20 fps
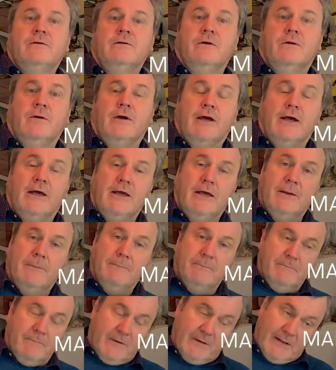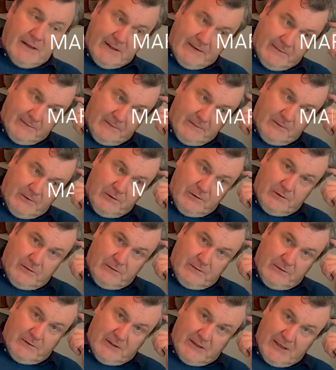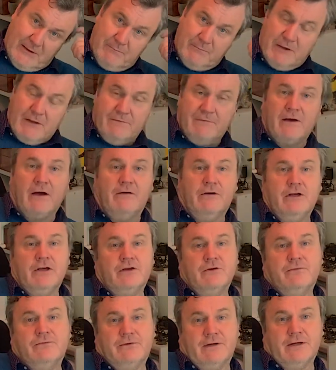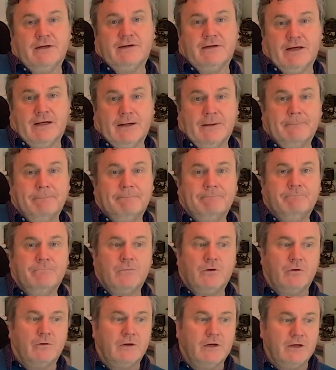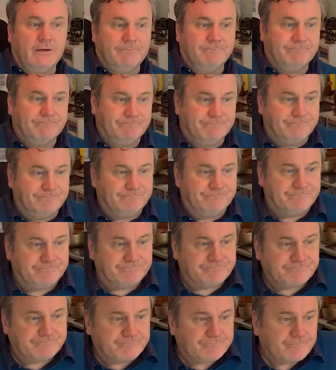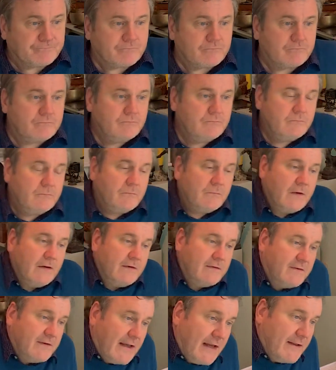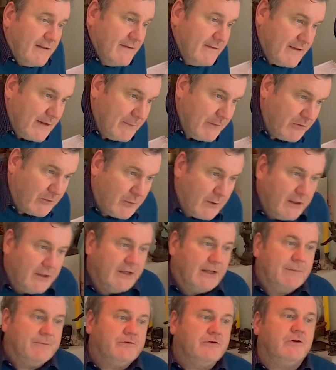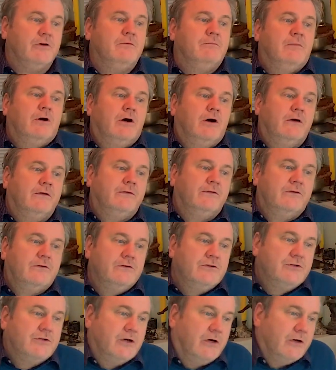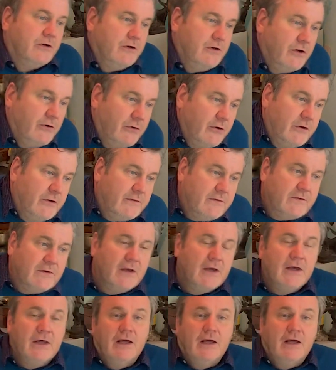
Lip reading: Okay, and that can be very conflicting. All right, Saturn semi-square Neptune, Mars conjunct Uranus.